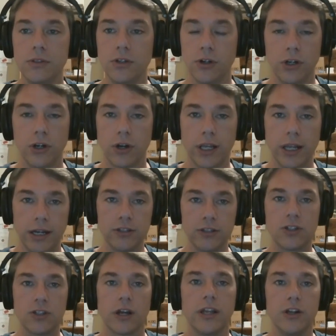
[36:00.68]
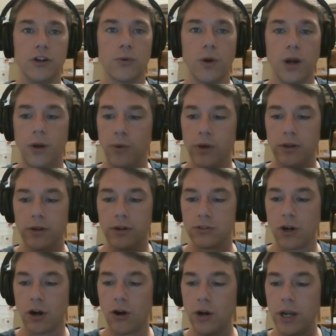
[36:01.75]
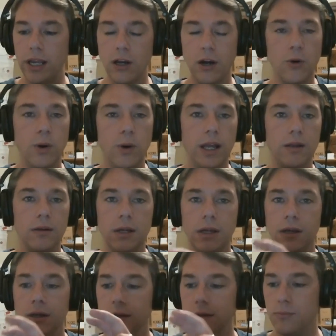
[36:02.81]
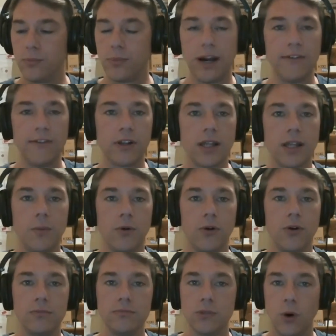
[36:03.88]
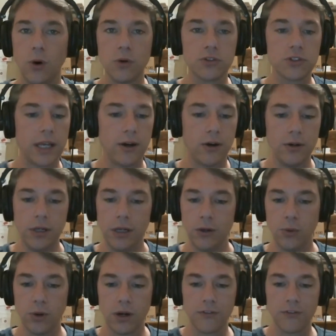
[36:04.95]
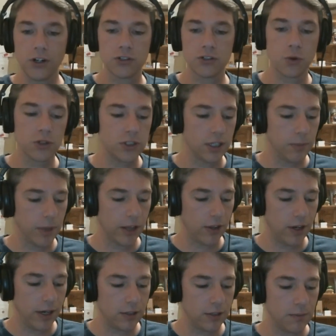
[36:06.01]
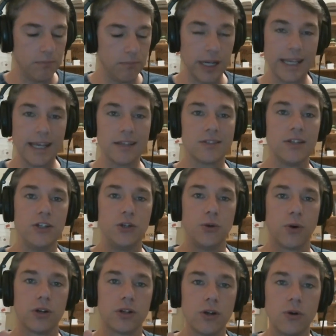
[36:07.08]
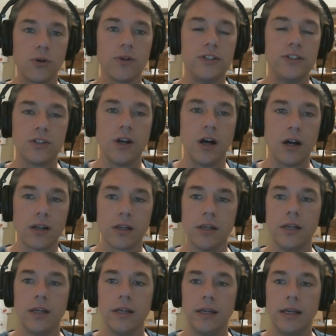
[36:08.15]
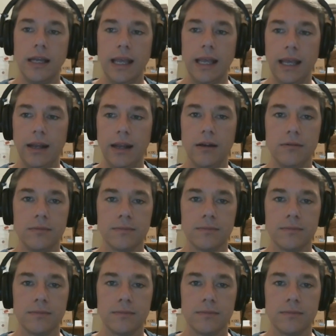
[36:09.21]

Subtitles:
You're getting stuck in your rut, whether it's RA, OA, private label, wholesale, whatever your sourcing method is. My guess is you are totally stuck in